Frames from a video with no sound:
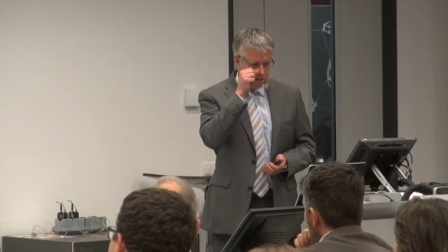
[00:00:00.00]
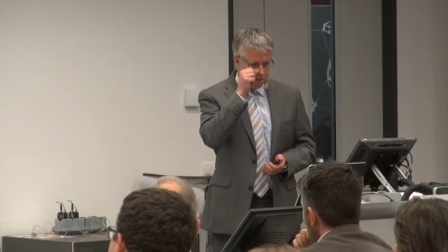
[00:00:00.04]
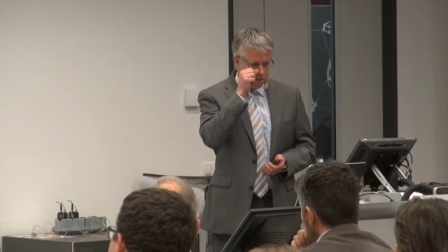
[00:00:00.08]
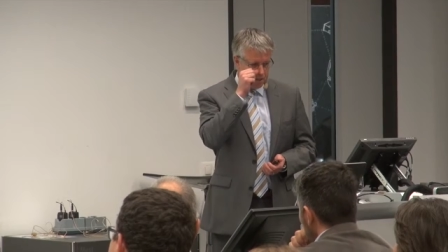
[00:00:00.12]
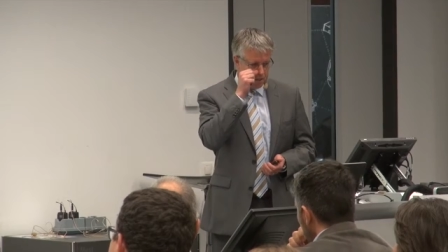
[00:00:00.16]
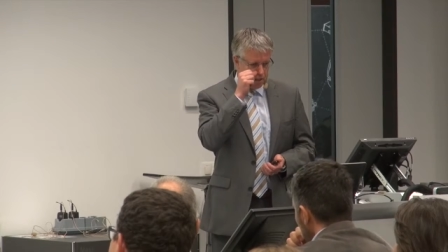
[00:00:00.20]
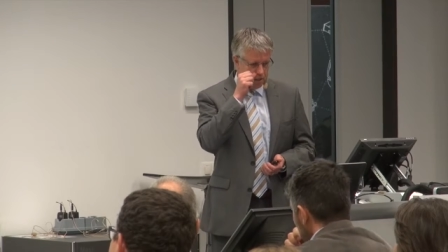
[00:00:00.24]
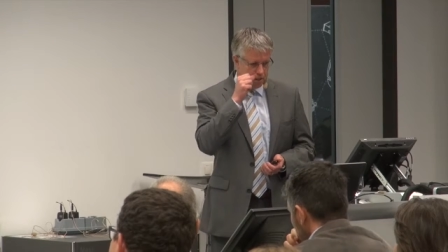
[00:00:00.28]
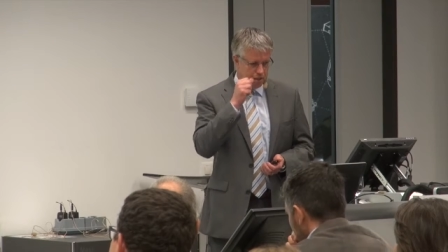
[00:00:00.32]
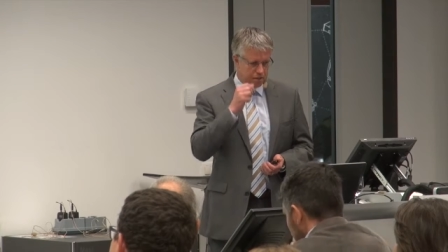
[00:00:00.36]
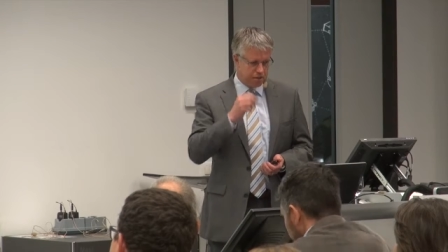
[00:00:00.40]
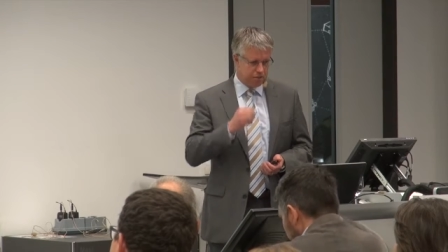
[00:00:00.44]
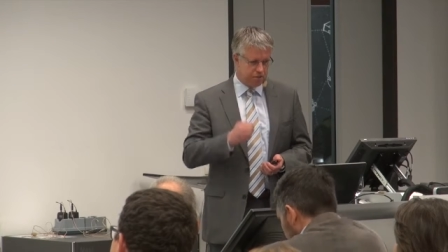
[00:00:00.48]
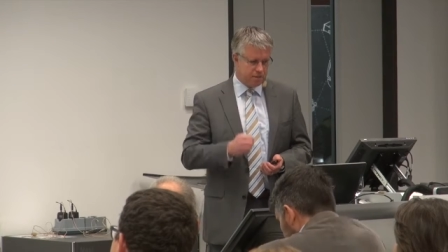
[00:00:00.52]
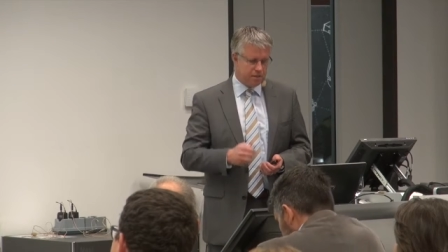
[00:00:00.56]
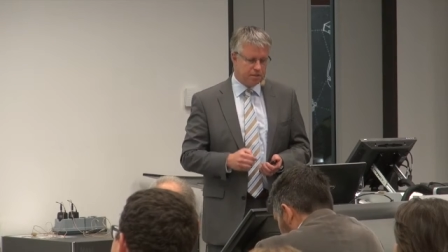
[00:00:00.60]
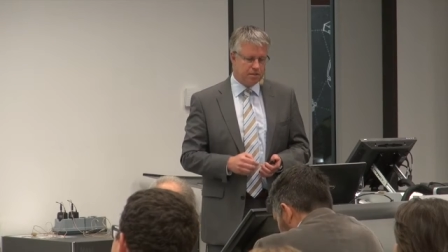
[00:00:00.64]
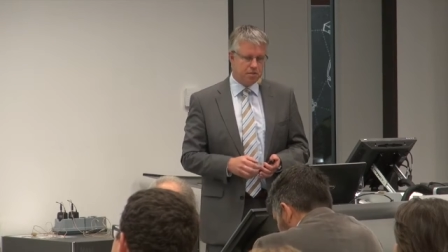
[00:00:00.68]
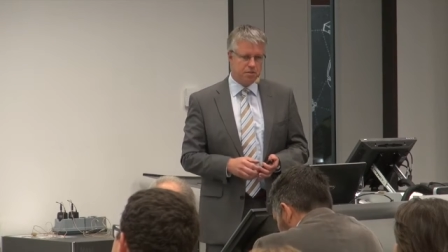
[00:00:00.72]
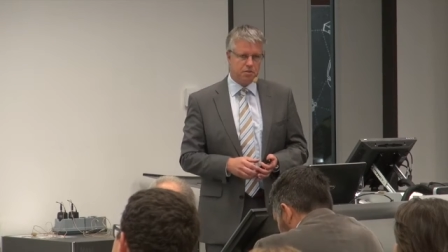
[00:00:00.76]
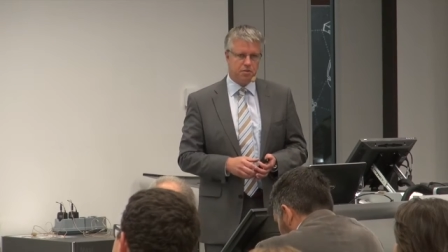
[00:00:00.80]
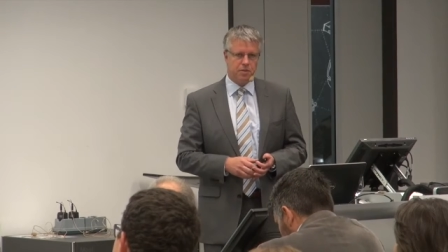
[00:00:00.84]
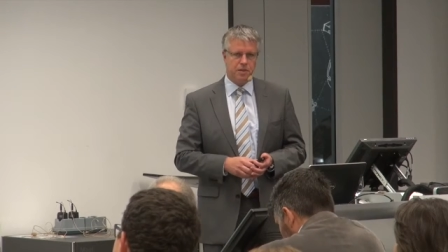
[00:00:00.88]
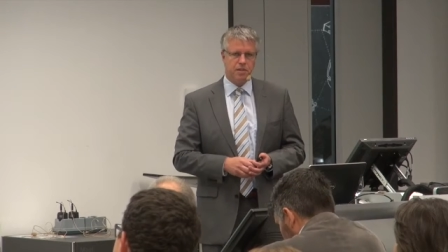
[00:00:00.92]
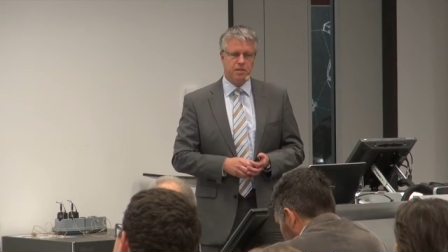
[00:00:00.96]

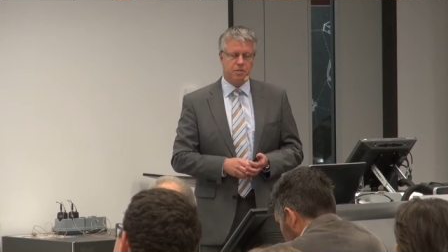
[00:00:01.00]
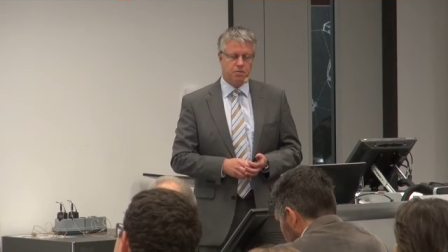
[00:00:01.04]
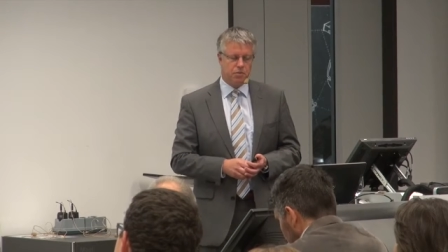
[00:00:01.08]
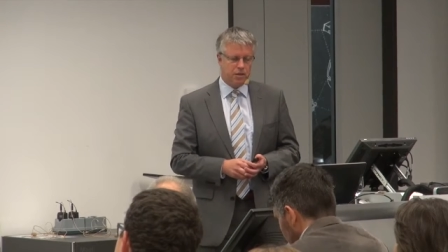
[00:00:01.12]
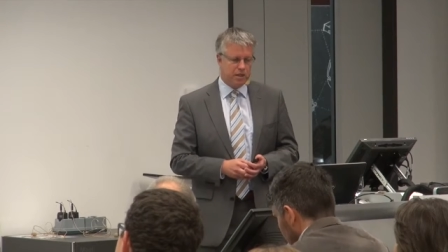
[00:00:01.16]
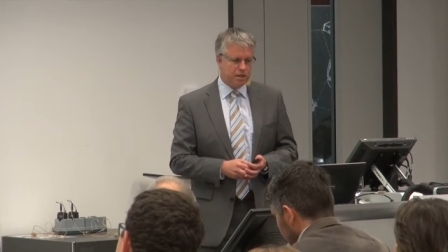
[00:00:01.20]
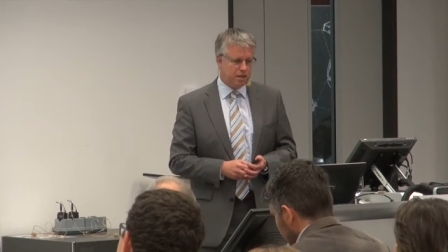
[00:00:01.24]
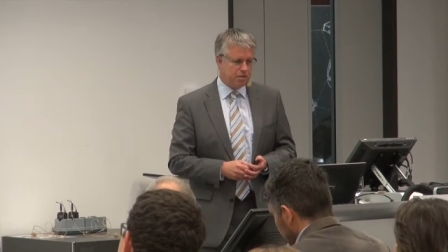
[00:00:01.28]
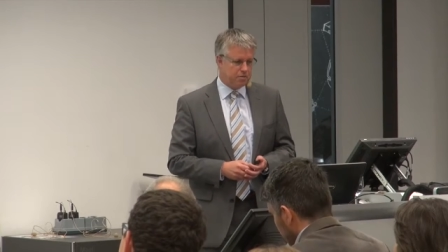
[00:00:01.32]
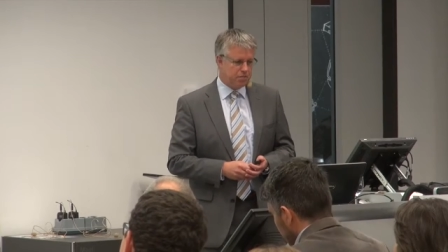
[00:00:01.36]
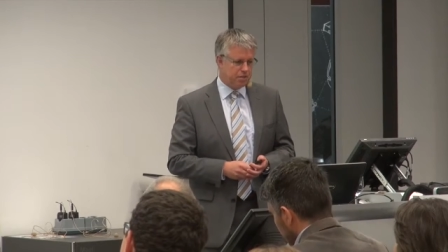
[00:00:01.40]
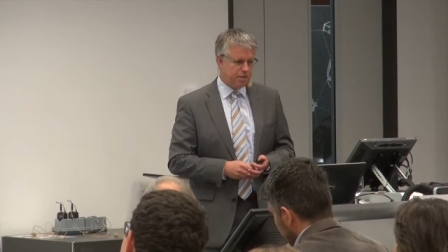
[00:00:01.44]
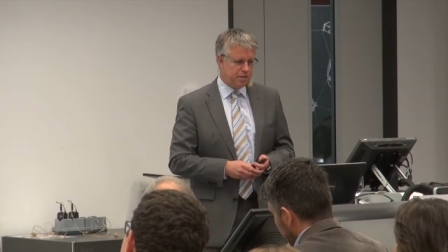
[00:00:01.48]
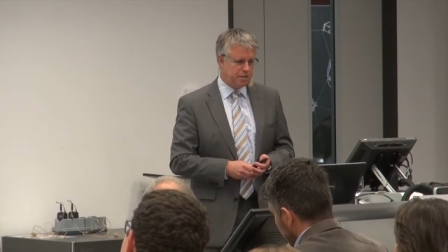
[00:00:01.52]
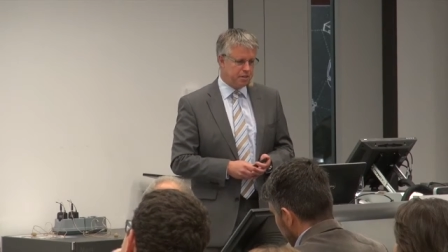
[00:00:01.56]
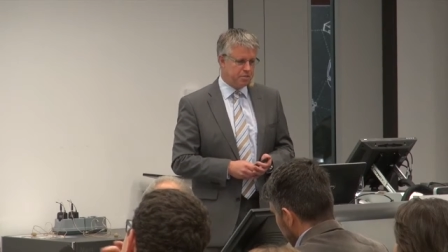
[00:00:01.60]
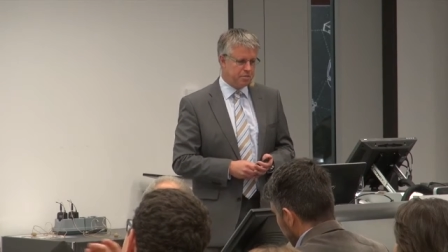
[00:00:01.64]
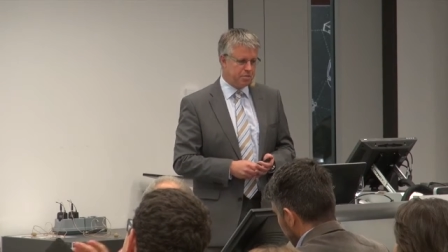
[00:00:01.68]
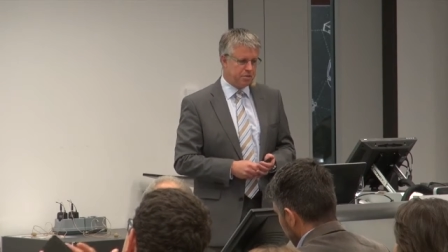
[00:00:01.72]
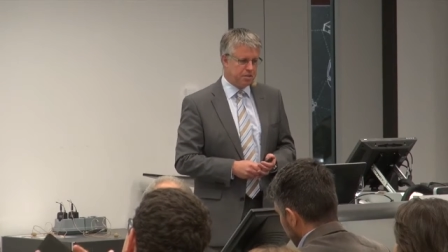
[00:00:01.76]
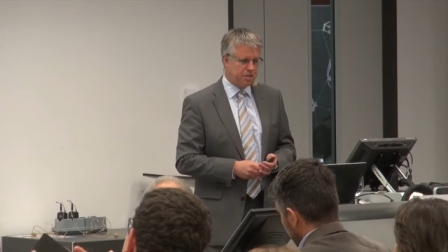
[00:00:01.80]
2025 very